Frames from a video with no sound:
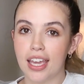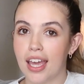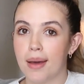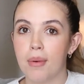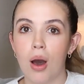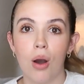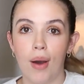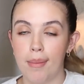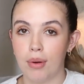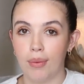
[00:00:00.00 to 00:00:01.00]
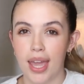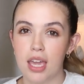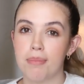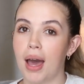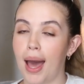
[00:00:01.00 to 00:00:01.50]
a.m. Oh, I'm
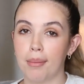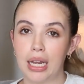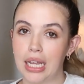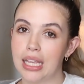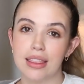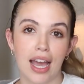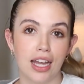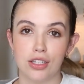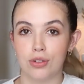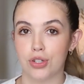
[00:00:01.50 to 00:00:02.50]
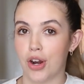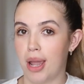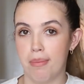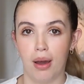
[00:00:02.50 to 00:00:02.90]
awake, but I'm gonna eat that Nutri-Grain